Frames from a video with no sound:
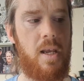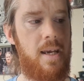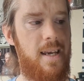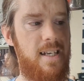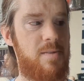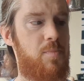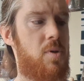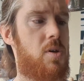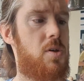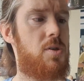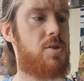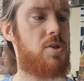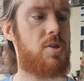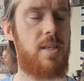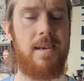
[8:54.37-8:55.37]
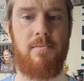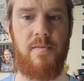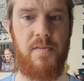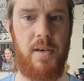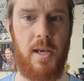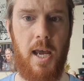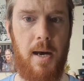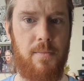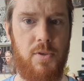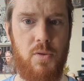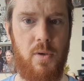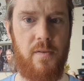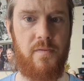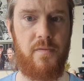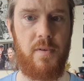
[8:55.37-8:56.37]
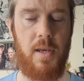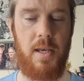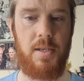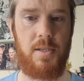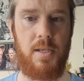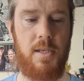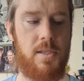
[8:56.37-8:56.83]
is because just everything it comes with it's